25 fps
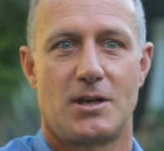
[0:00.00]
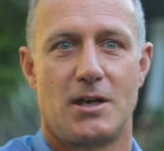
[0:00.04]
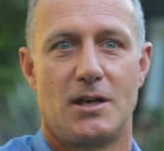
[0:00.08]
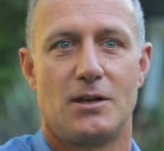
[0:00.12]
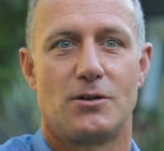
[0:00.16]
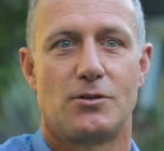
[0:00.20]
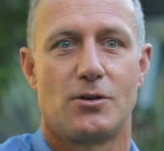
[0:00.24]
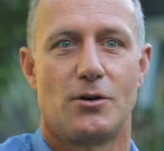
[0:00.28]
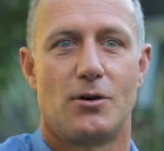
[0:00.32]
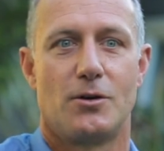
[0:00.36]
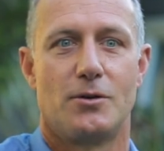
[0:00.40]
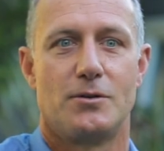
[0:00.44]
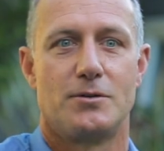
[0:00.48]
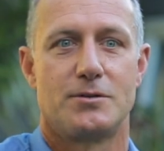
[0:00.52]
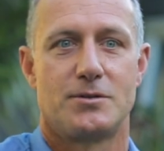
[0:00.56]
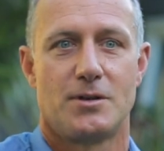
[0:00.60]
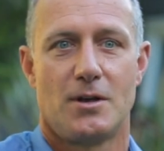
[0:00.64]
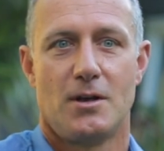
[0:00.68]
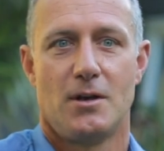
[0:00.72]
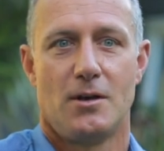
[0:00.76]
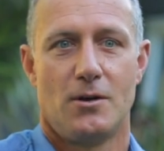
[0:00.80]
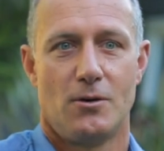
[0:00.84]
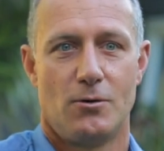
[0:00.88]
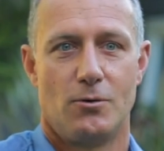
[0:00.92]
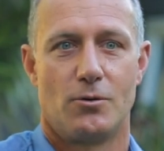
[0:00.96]
ketones
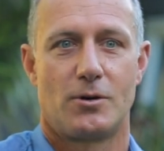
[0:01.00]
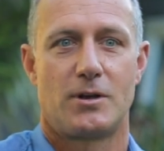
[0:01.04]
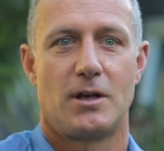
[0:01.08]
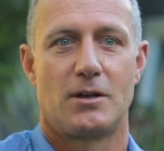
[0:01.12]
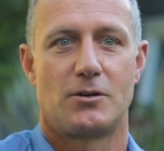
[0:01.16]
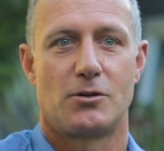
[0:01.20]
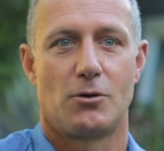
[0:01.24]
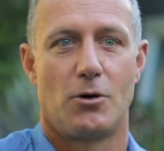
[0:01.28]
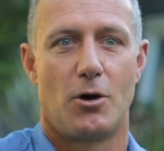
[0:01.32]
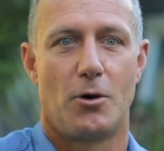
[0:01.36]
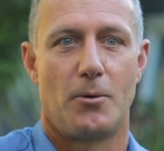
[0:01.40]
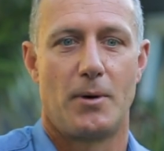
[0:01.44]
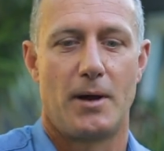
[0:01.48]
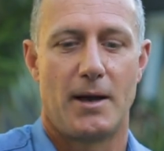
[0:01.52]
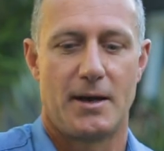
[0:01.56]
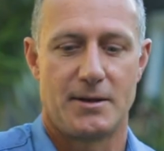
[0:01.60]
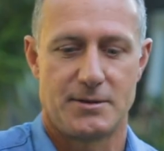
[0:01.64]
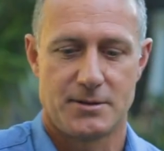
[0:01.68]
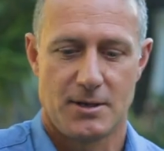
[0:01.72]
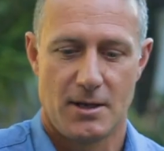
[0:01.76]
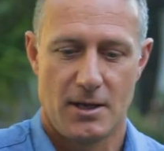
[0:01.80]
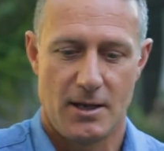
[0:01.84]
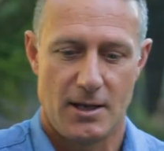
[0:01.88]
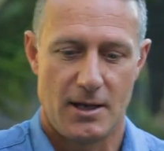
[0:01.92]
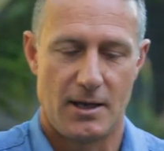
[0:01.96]
or keto
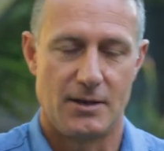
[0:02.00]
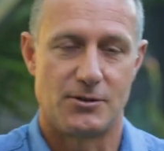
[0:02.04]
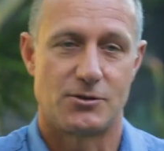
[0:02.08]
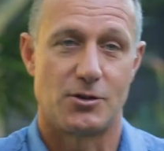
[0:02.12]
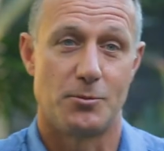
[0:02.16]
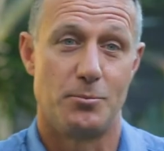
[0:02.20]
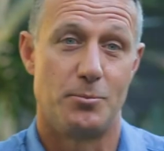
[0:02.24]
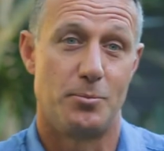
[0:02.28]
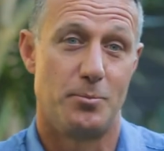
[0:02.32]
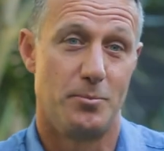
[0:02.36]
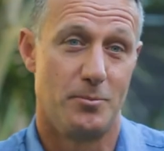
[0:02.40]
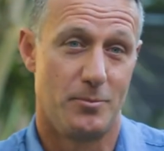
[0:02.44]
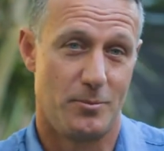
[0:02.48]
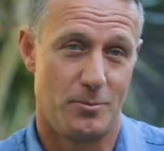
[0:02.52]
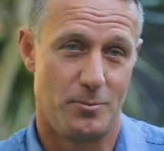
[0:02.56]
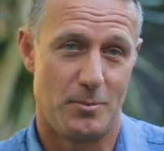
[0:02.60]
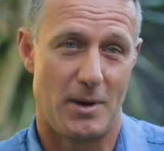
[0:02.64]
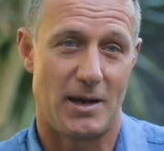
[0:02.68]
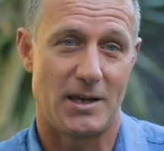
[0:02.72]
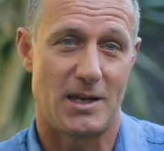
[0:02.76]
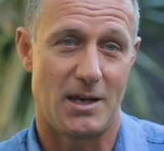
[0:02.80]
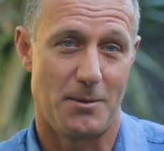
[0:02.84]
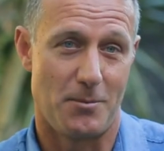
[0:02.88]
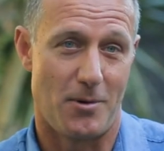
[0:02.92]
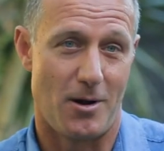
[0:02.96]
OS into
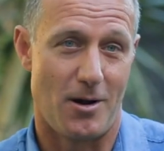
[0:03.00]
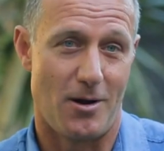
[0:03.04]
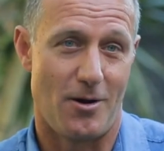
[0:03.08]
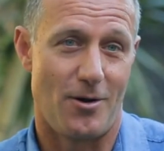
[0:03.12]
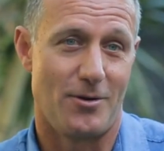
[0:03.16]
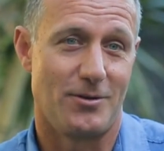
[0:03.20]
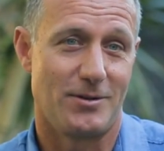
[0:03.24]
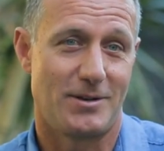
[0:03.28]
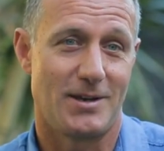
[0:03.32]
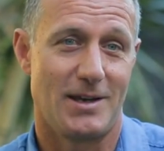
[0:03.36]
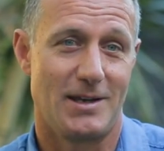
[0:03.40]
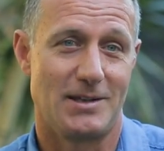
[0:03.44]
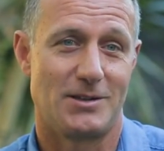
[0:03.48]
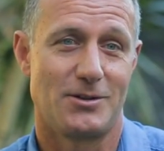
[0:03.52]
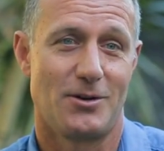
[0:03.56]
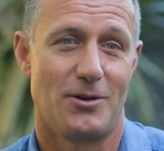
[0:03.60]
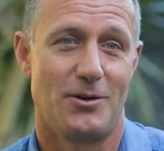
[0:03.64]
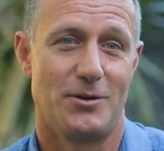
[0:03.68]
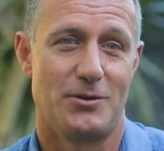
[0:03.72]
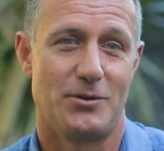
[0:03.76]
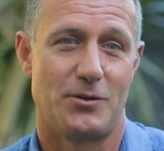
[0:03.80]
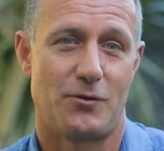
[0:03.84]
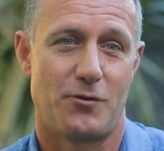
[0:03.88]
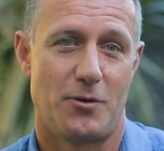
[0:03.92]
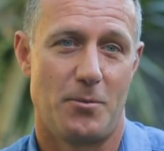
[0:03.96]
making my own
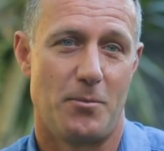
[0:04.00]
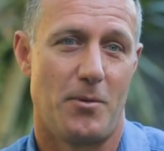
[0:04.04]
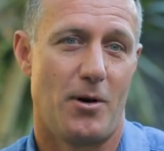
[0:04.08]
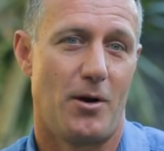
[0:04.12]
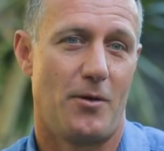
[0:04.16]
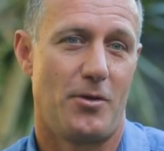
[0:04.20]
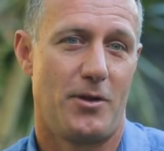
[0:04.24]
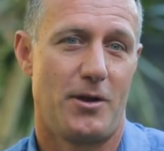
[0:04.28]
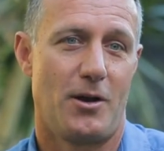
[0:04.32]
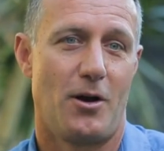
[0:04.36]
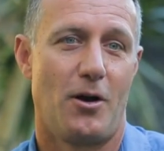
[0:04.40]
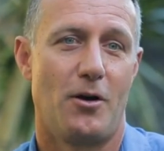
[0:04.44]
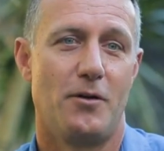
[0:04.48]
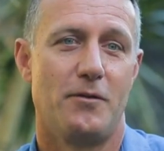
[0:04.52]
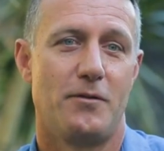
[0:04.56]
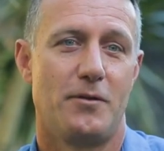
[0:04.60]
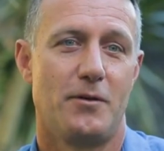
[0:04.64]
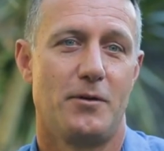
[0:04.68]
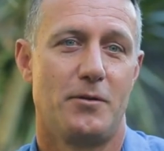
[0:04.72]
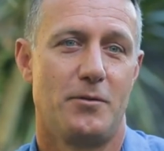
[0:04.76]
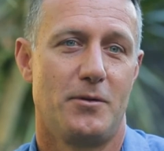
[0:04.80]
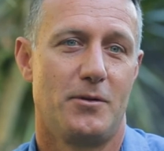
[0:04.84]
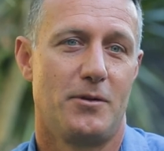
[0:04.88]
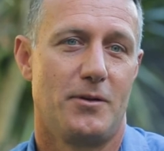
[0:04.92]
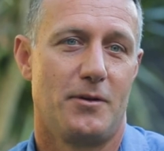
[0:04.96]
ketones from my, the own
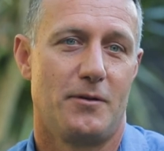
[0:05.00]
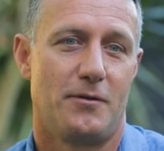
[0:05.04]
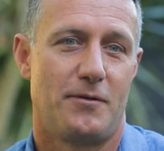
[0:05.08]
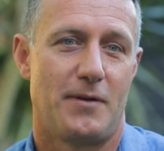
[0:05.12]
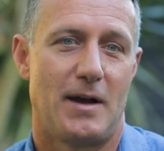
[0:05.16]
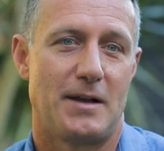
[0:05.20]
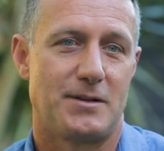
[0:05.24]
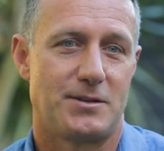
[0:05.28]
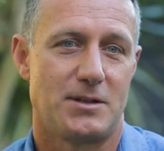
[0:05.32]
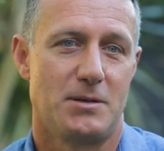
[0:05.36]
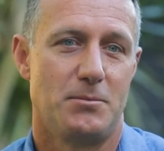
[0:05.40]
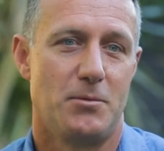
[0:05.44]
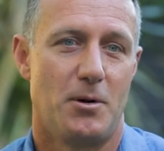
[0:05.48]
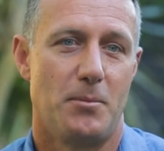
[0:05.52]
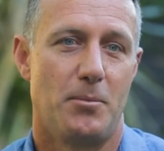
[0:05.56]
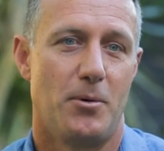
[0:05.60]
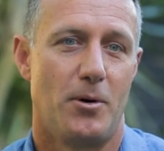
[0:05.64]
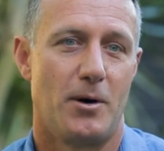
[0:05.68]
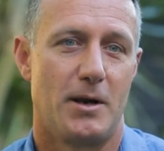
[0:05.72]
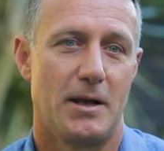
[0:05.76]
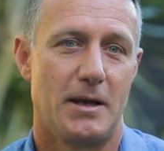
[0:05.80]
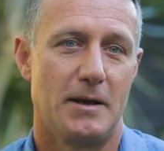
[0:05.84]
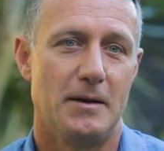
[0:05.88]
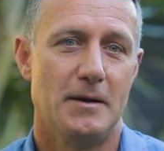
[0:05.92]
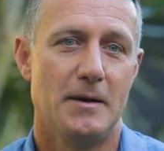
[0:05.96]
the fats in my
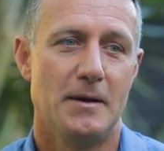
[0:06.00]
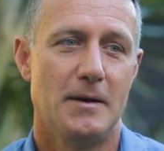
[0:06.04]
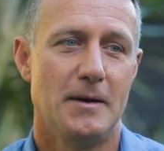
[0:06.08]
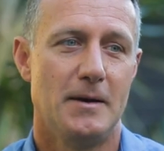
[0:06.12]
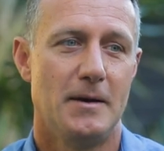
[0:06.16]
body.